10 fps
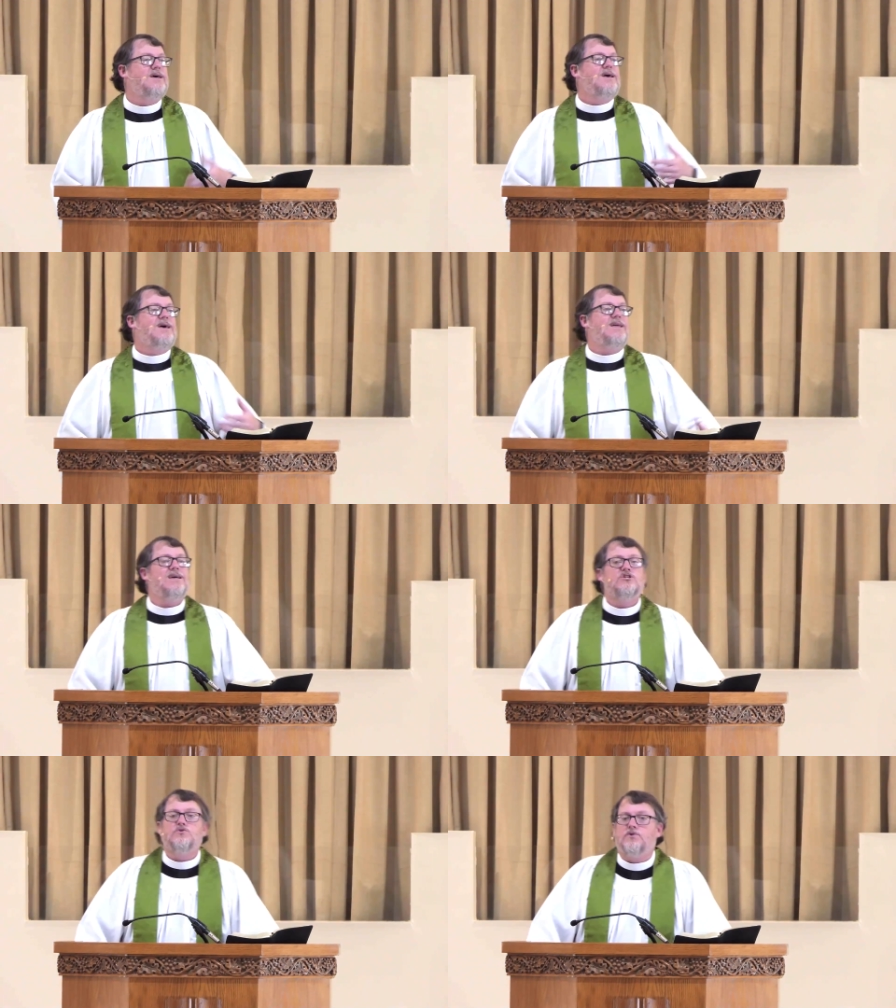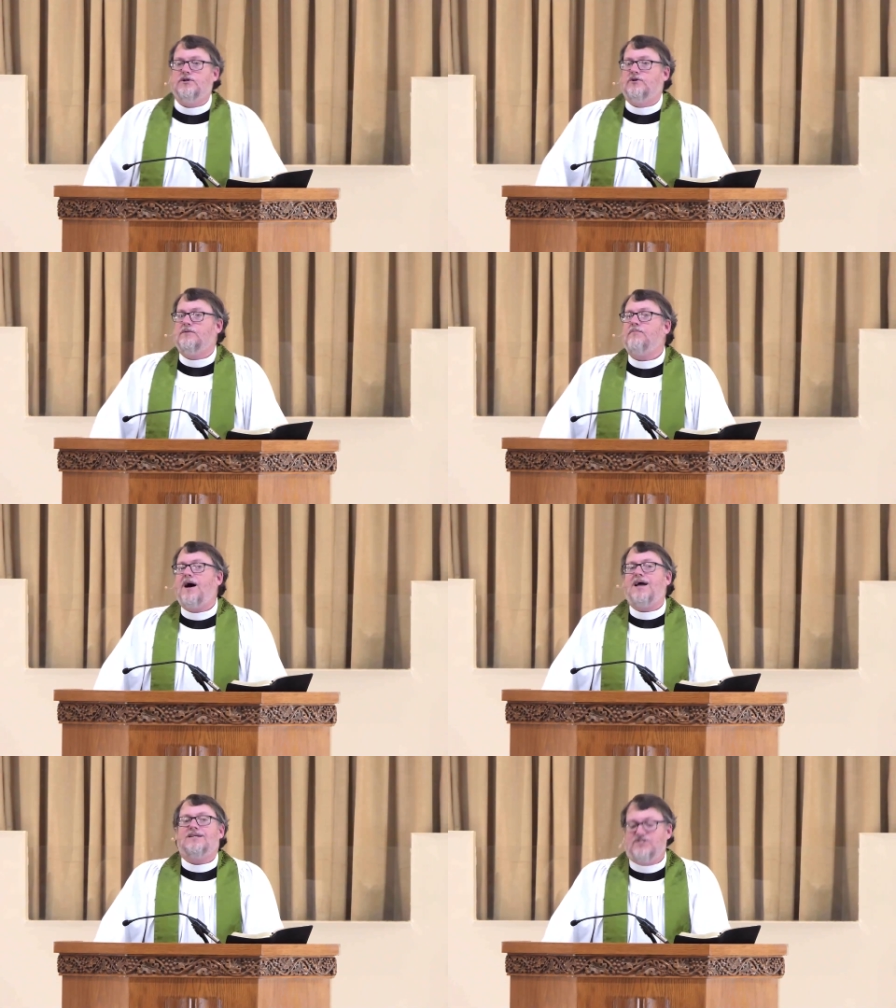and Israel, and by
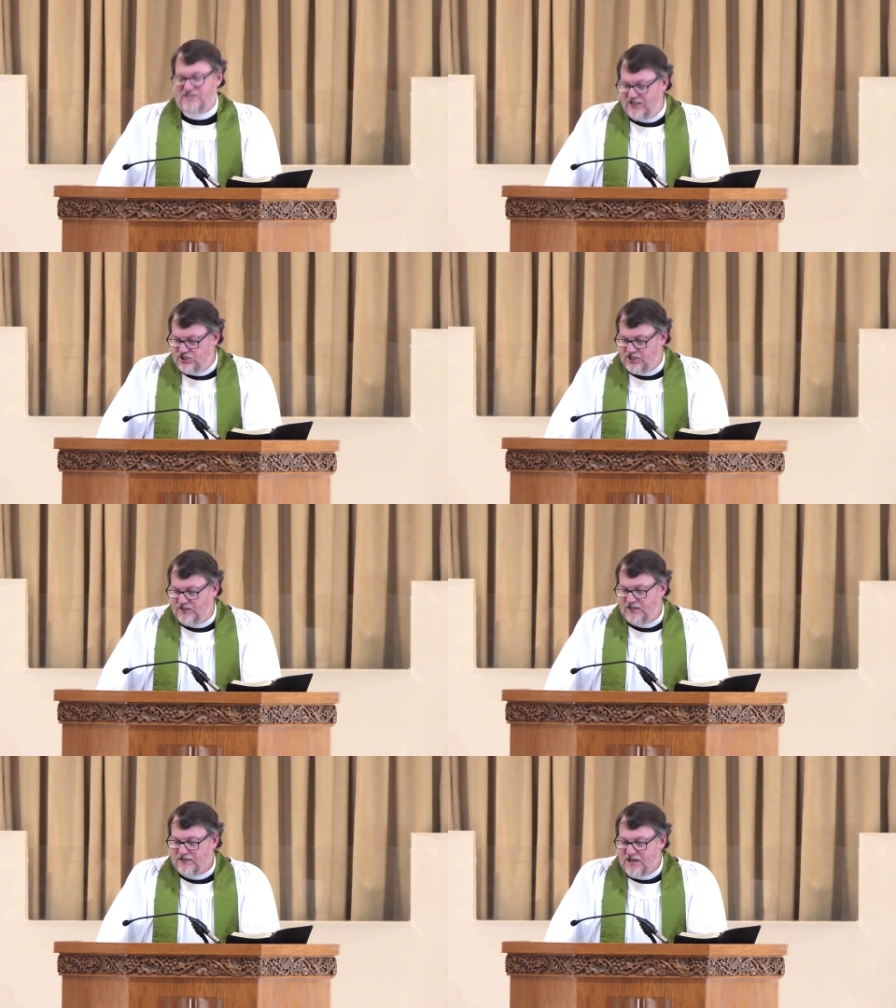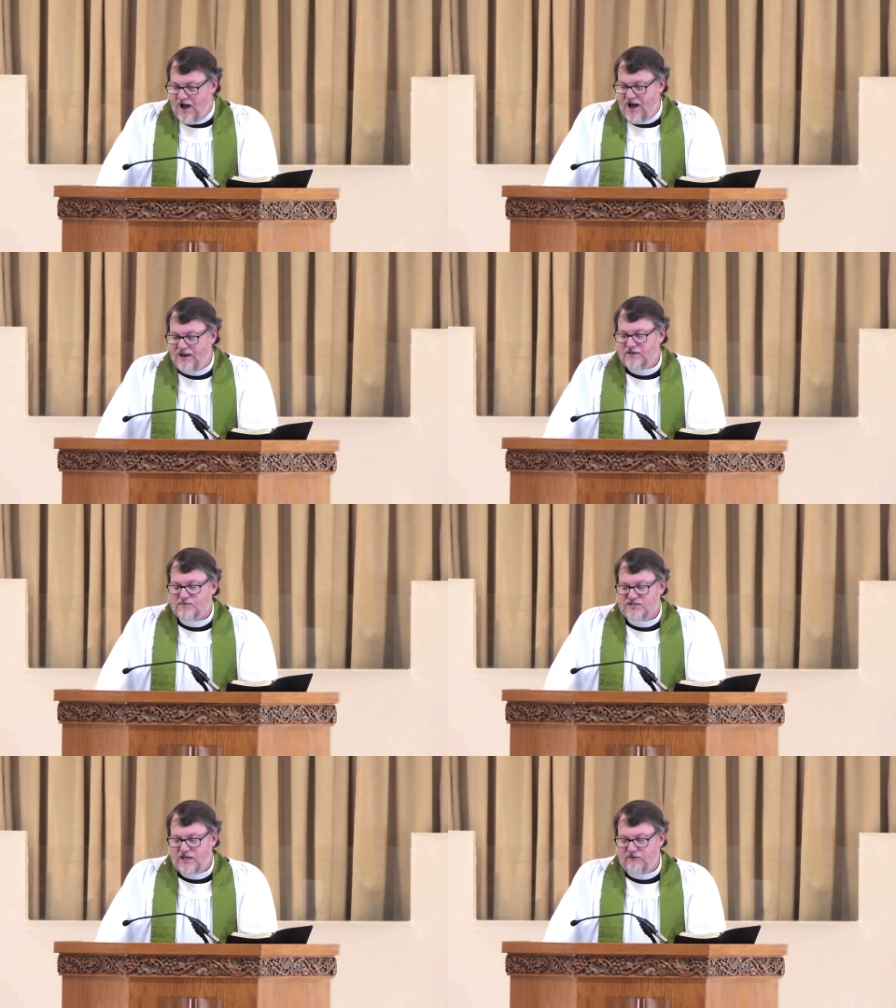extension then God
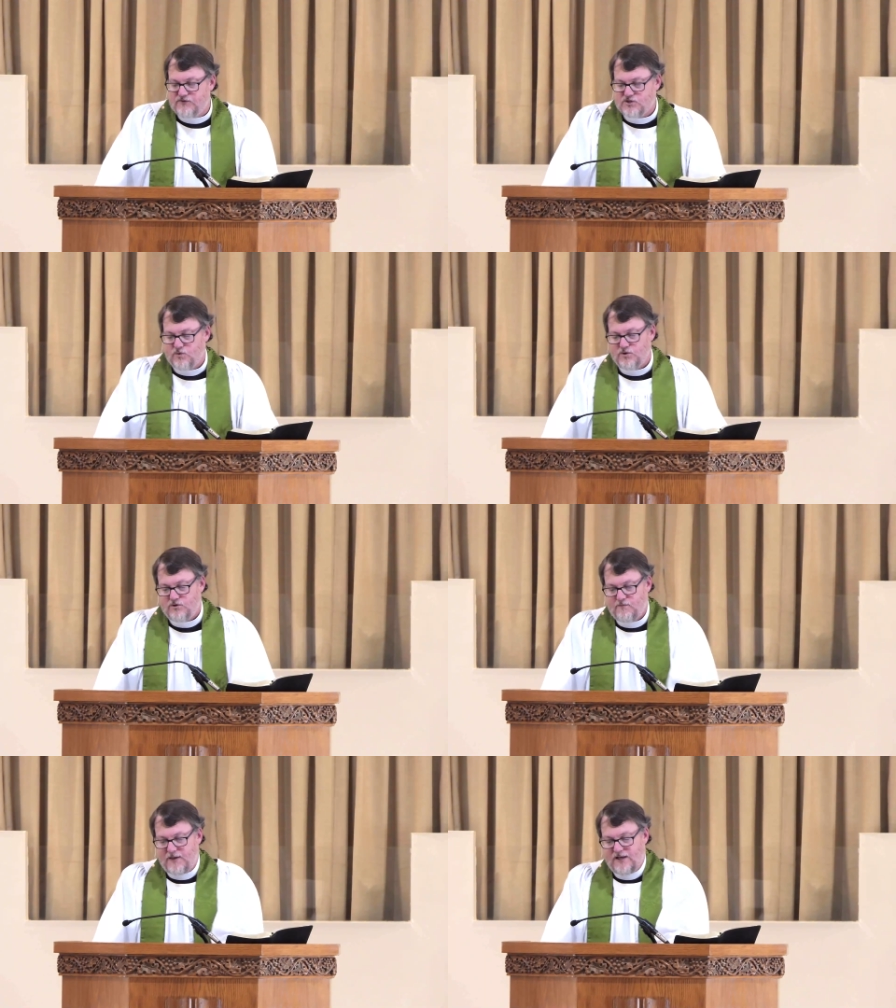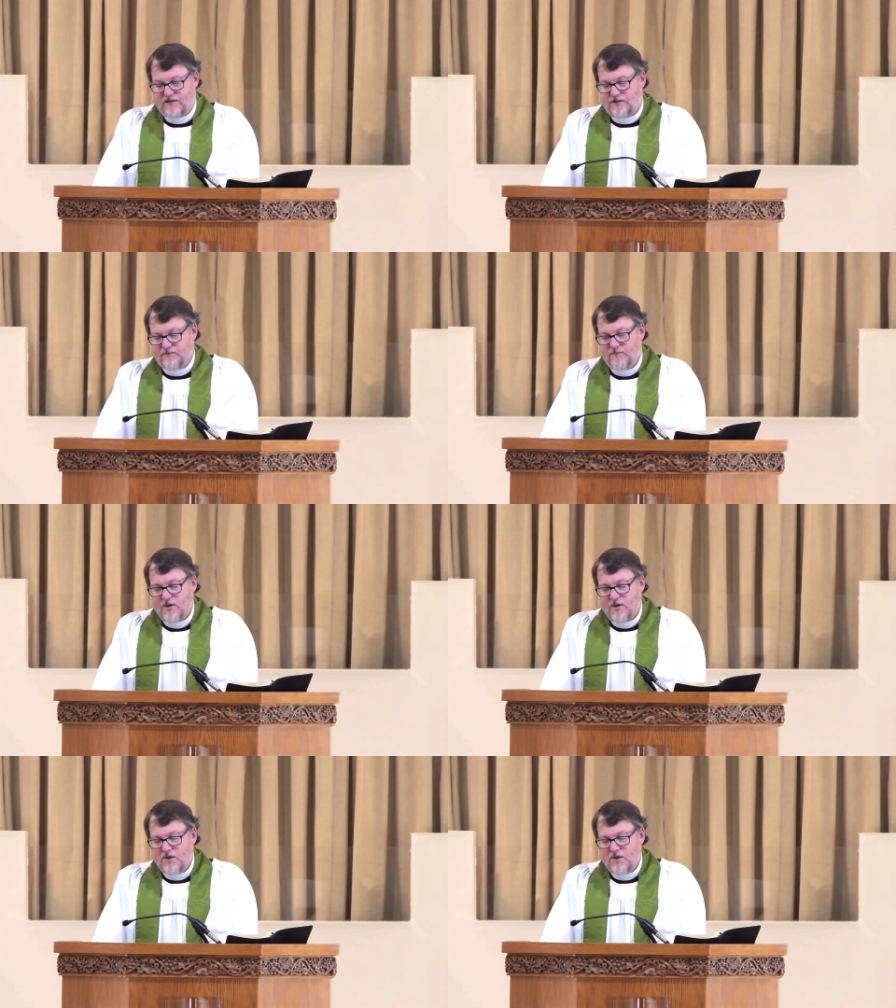himself, is going to abandon them.